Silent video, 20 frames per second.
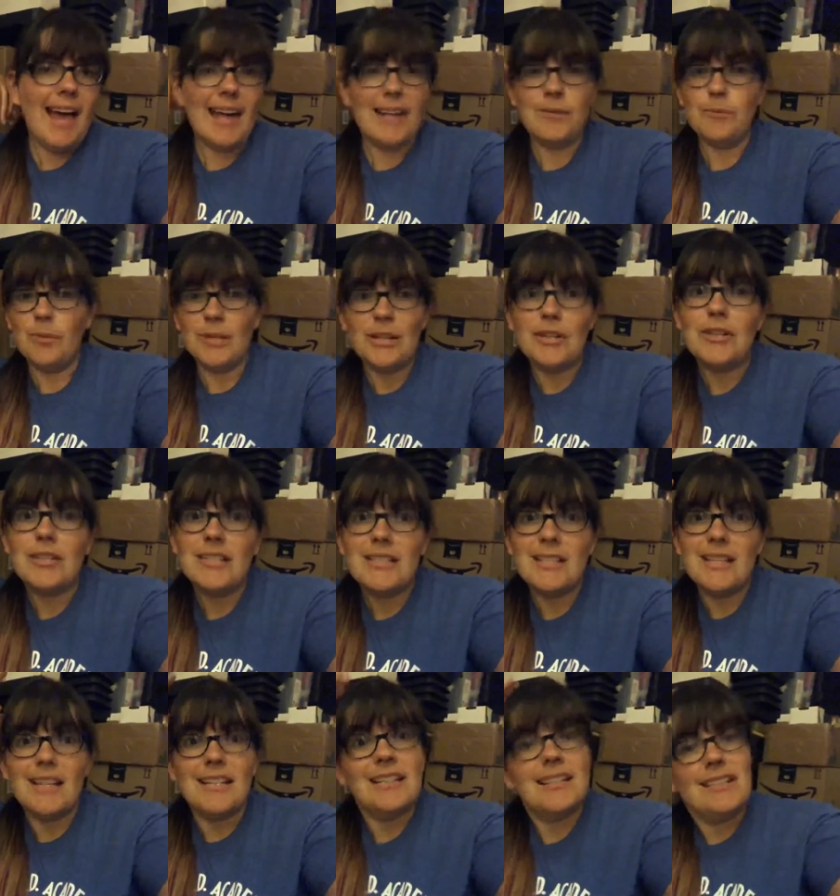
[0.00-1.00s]
And we're
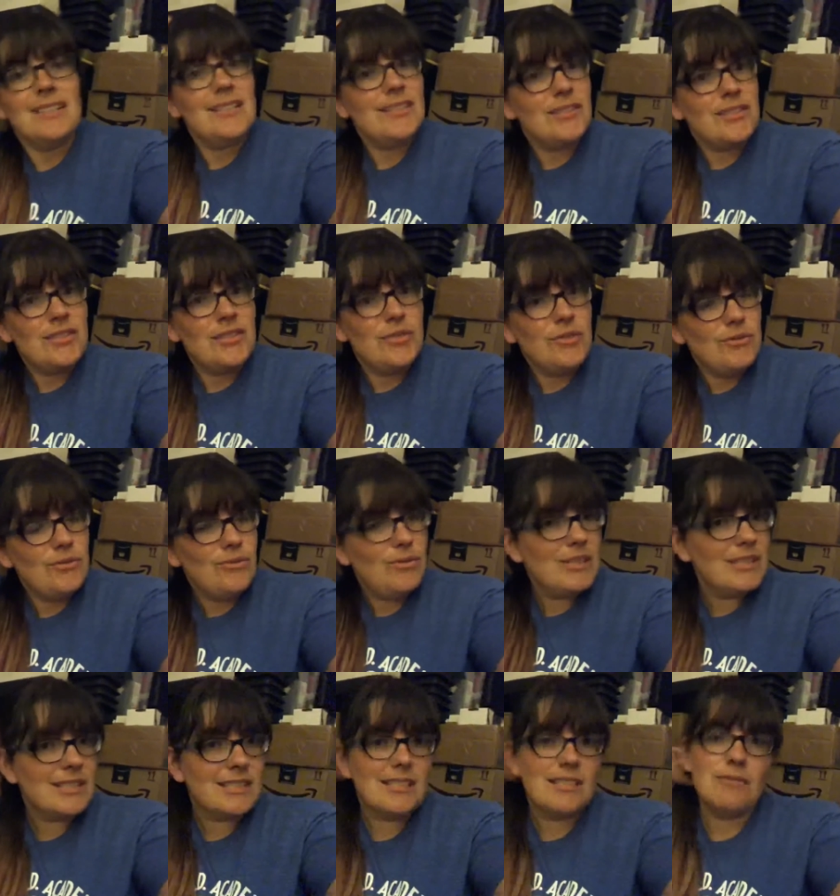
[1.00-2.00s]
excited to
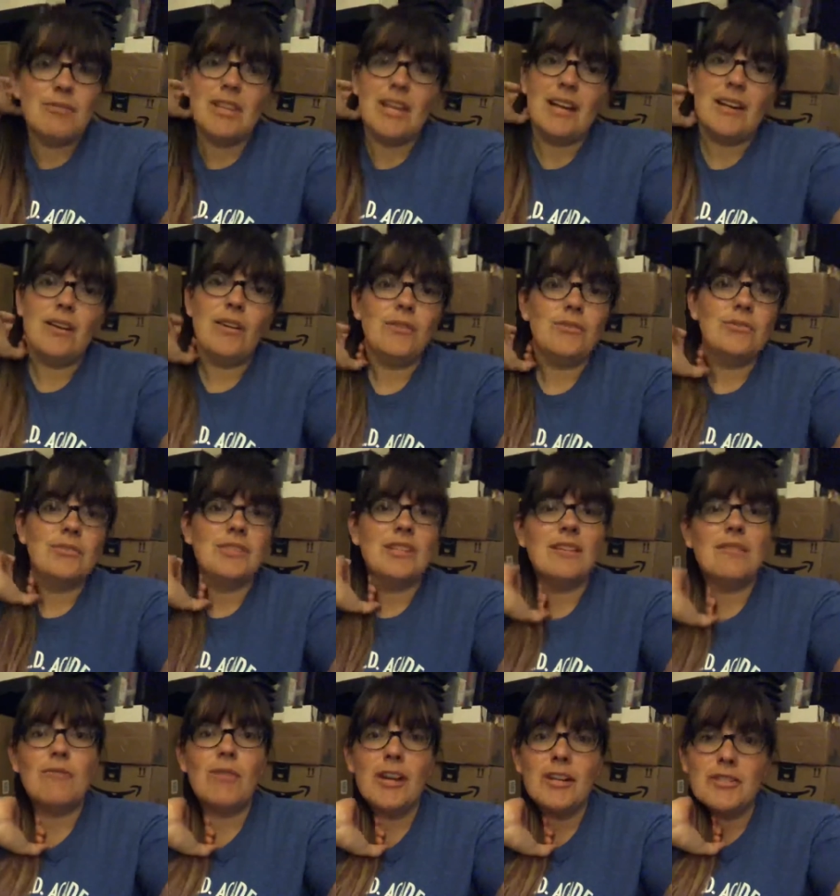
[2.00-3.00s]
see where that goes
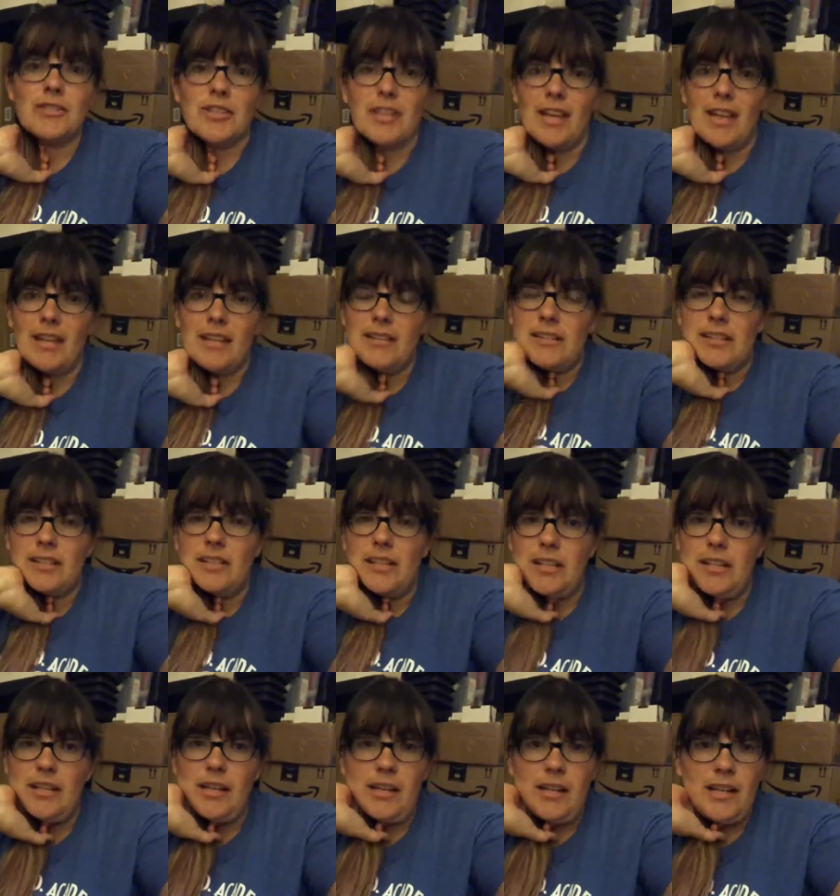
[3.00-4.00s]
and watch that.
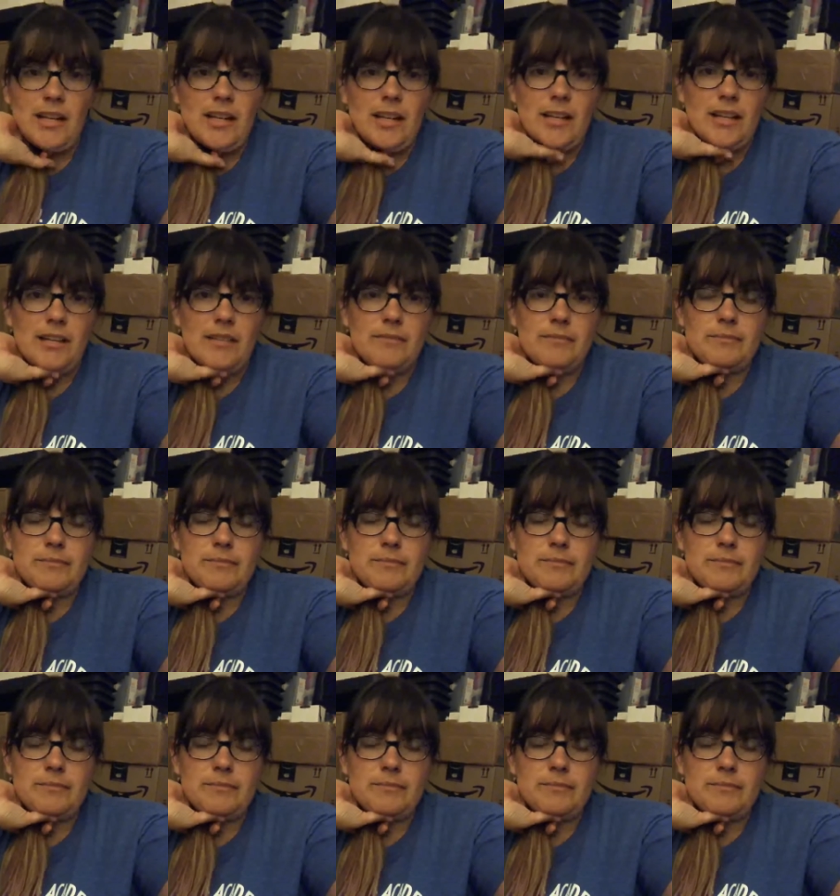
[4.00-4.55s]
Uh,